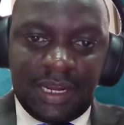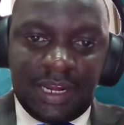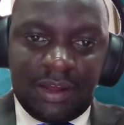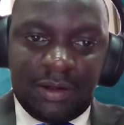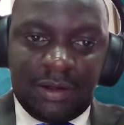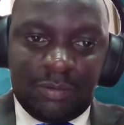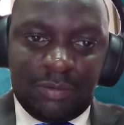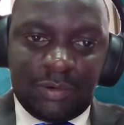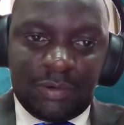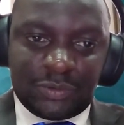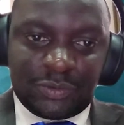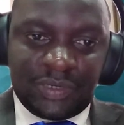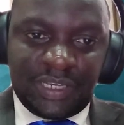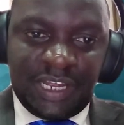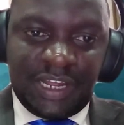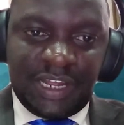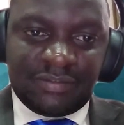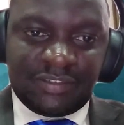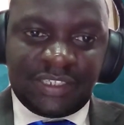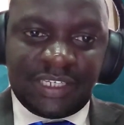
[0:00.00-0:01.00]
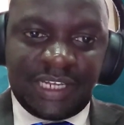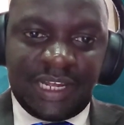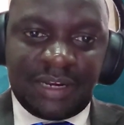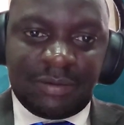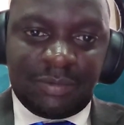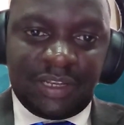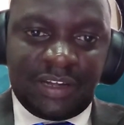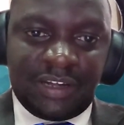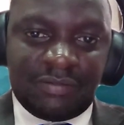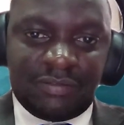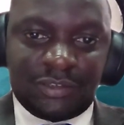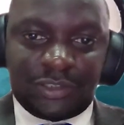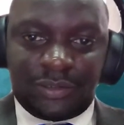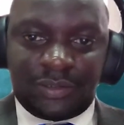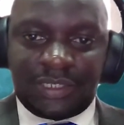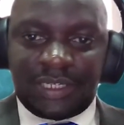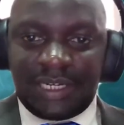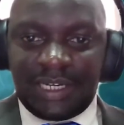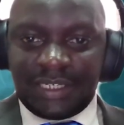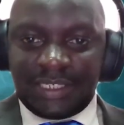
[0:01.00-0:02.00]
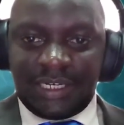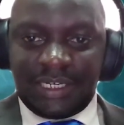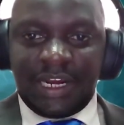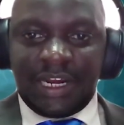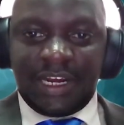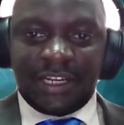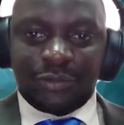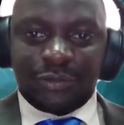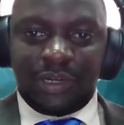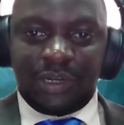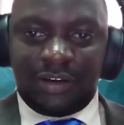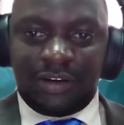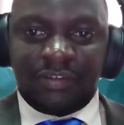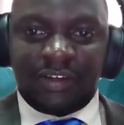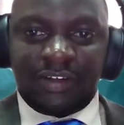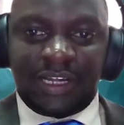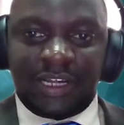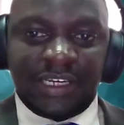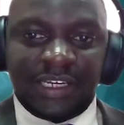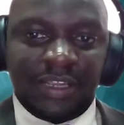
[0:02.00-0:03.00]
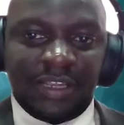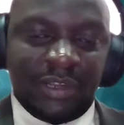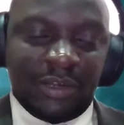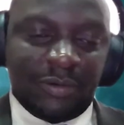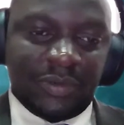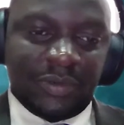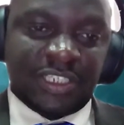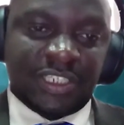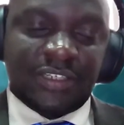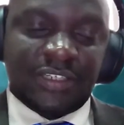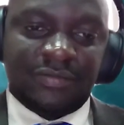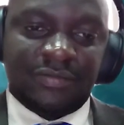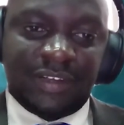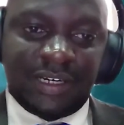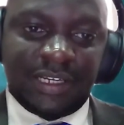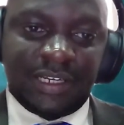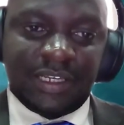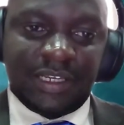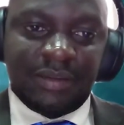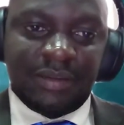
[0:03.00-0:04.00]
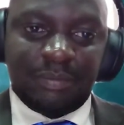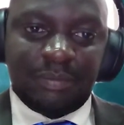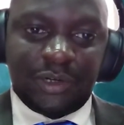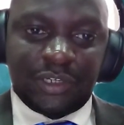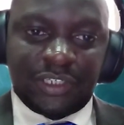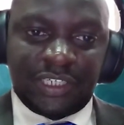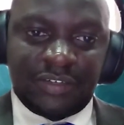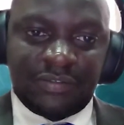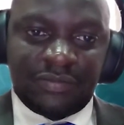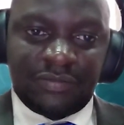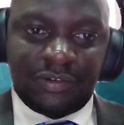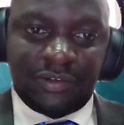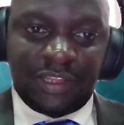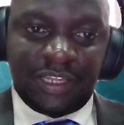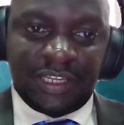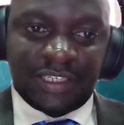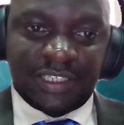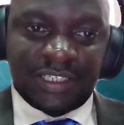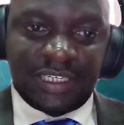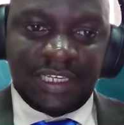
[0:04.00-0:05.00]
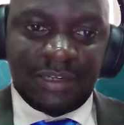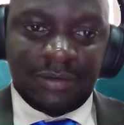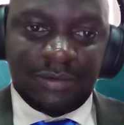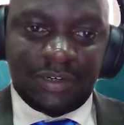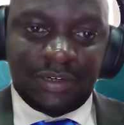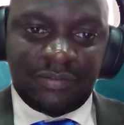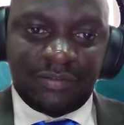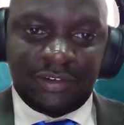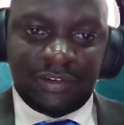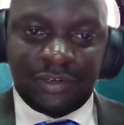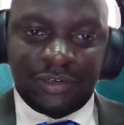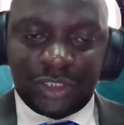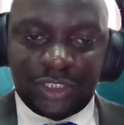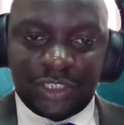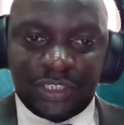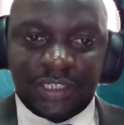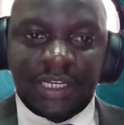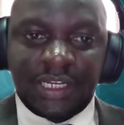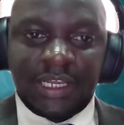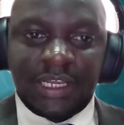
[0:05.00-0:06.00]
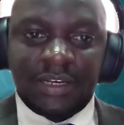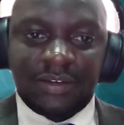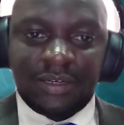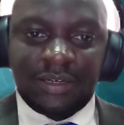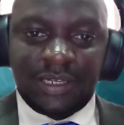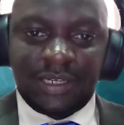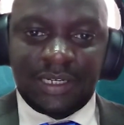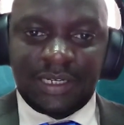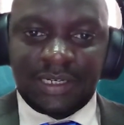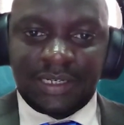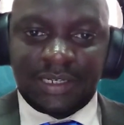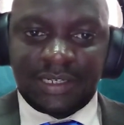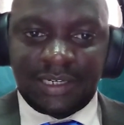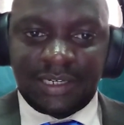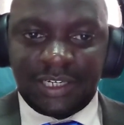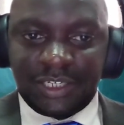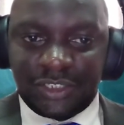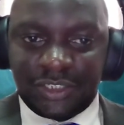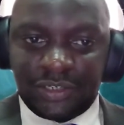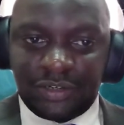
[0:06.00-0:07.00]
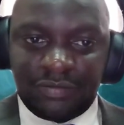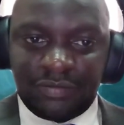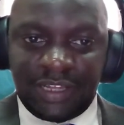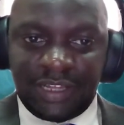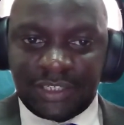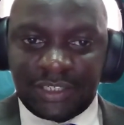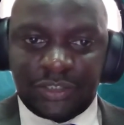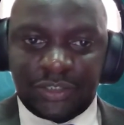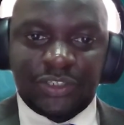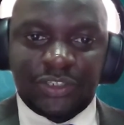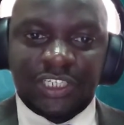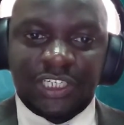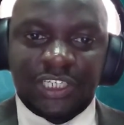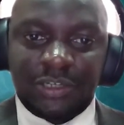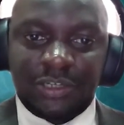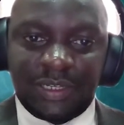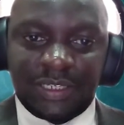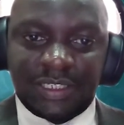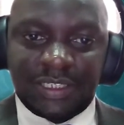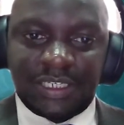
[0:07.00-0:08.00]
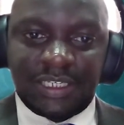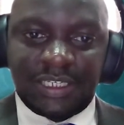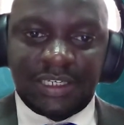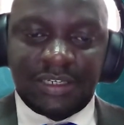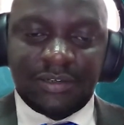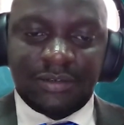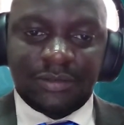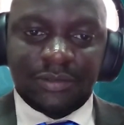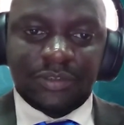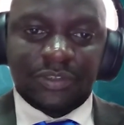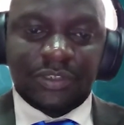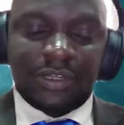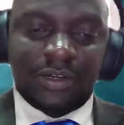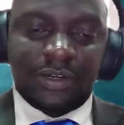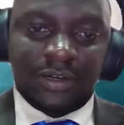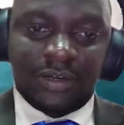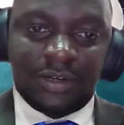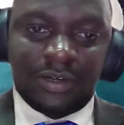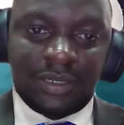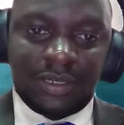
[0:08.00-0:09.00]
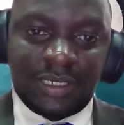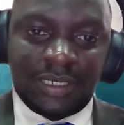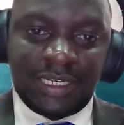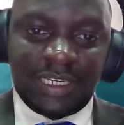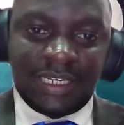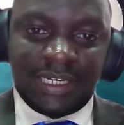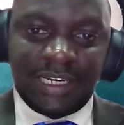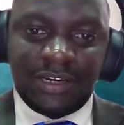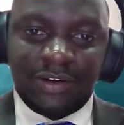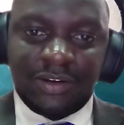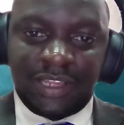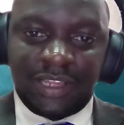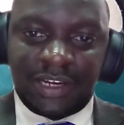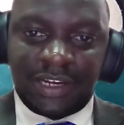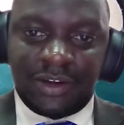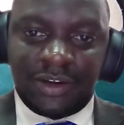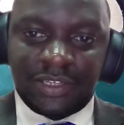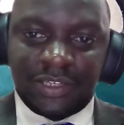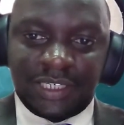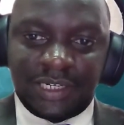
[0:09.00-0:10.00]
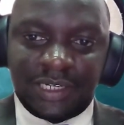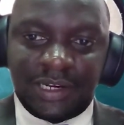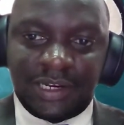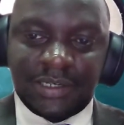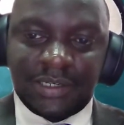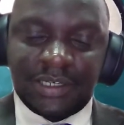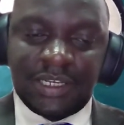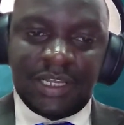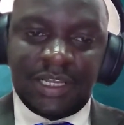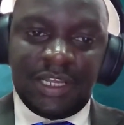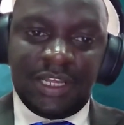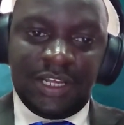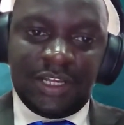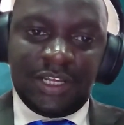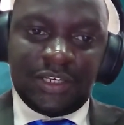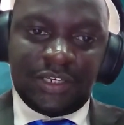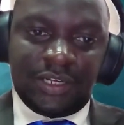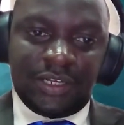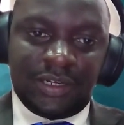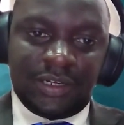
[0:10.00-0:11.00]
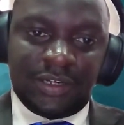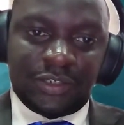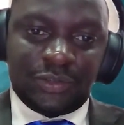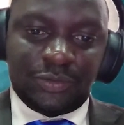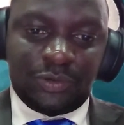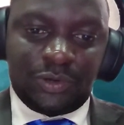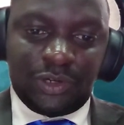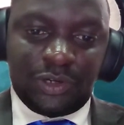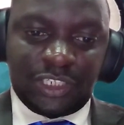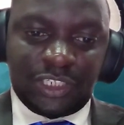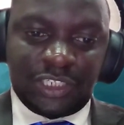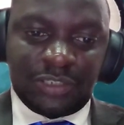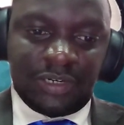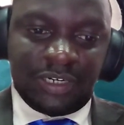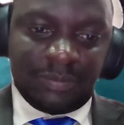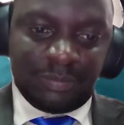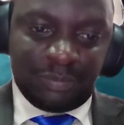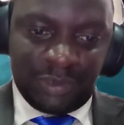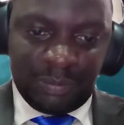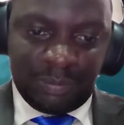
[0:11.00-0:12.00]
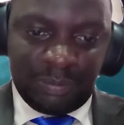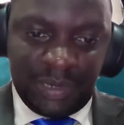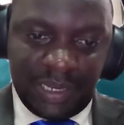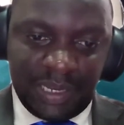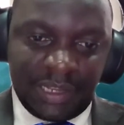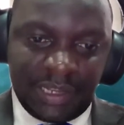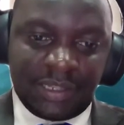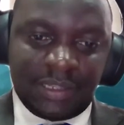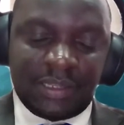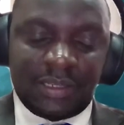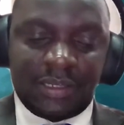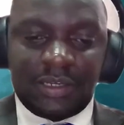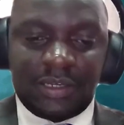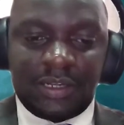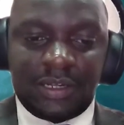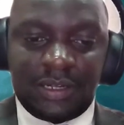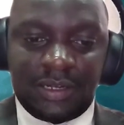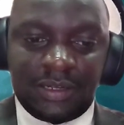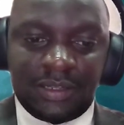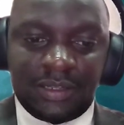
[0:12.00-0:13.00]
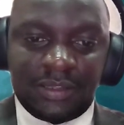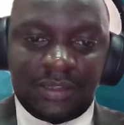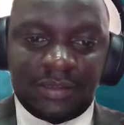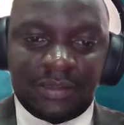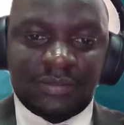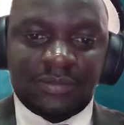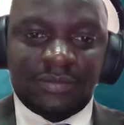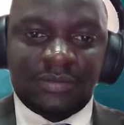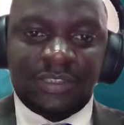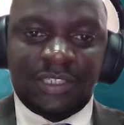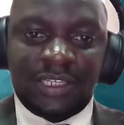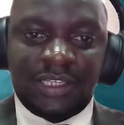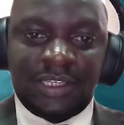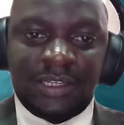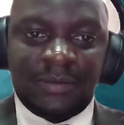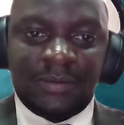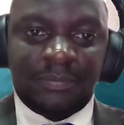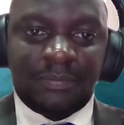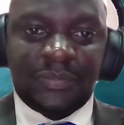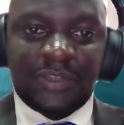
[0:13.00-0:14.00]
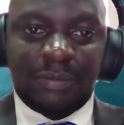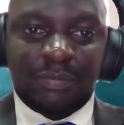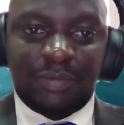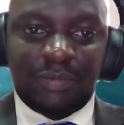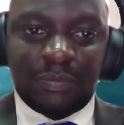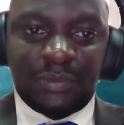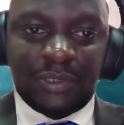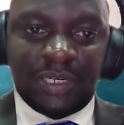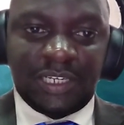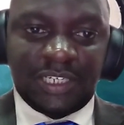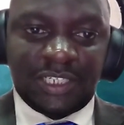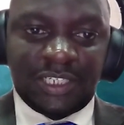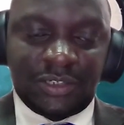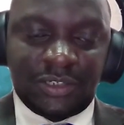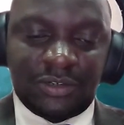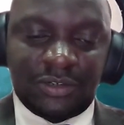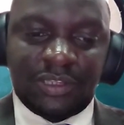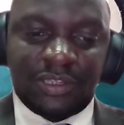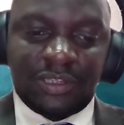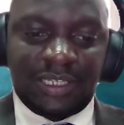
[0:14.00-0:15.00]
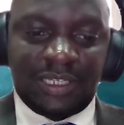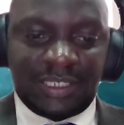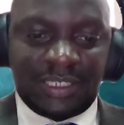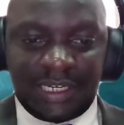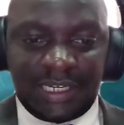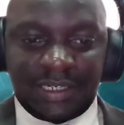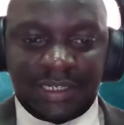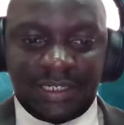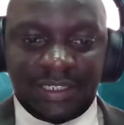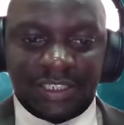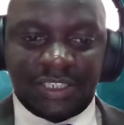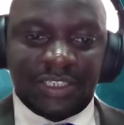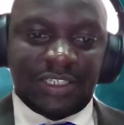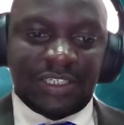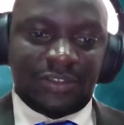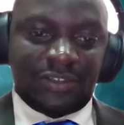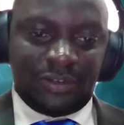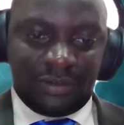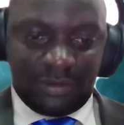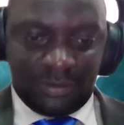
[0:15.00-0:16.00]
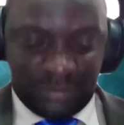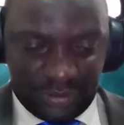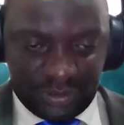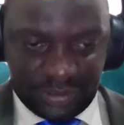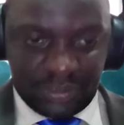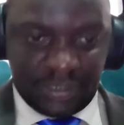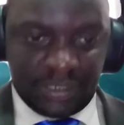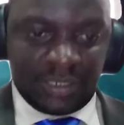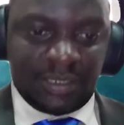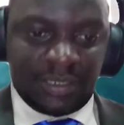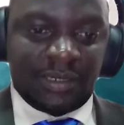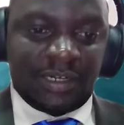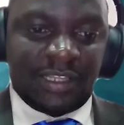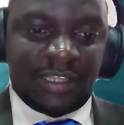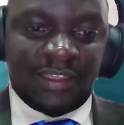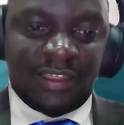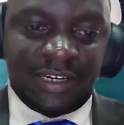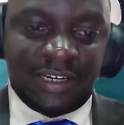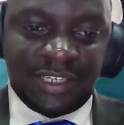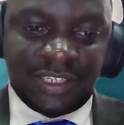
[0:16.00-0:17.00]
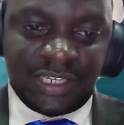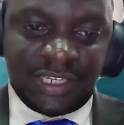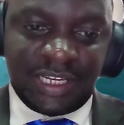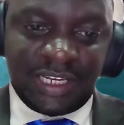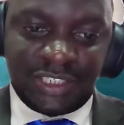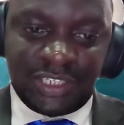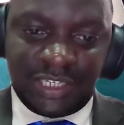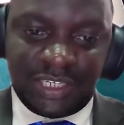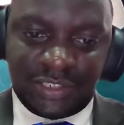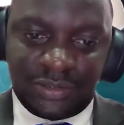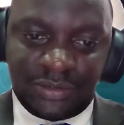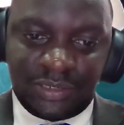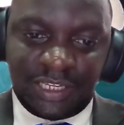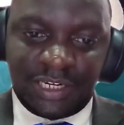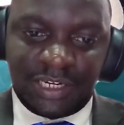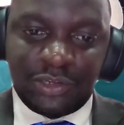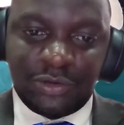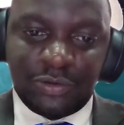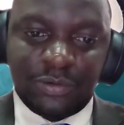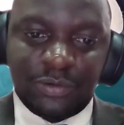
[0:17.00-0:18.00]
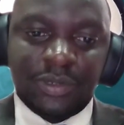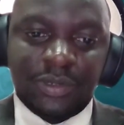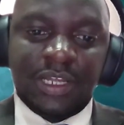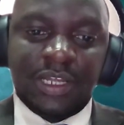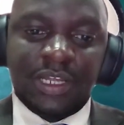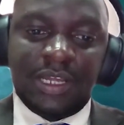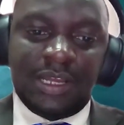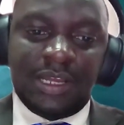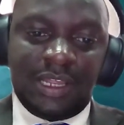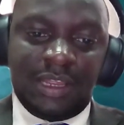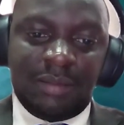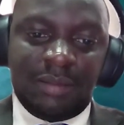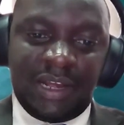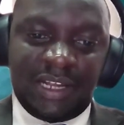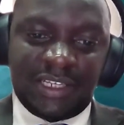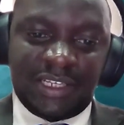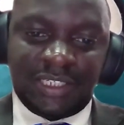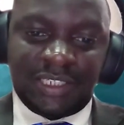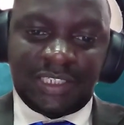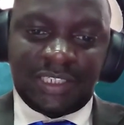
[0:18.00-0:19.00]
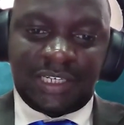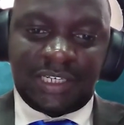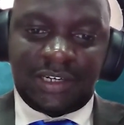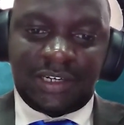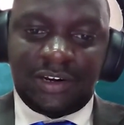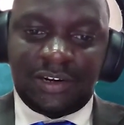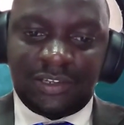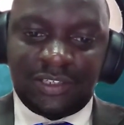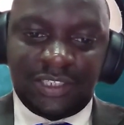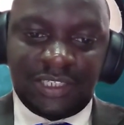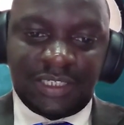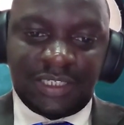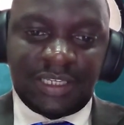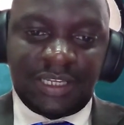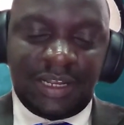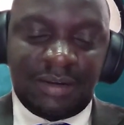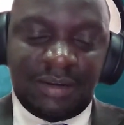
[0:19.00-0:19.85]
Now, what we have done, we have also created a network of academia, which is very important for the skill revolution and creation of that continuous skills needed on the continent to continually prepare the population or the technicians or the researchers on the new emerging technologies.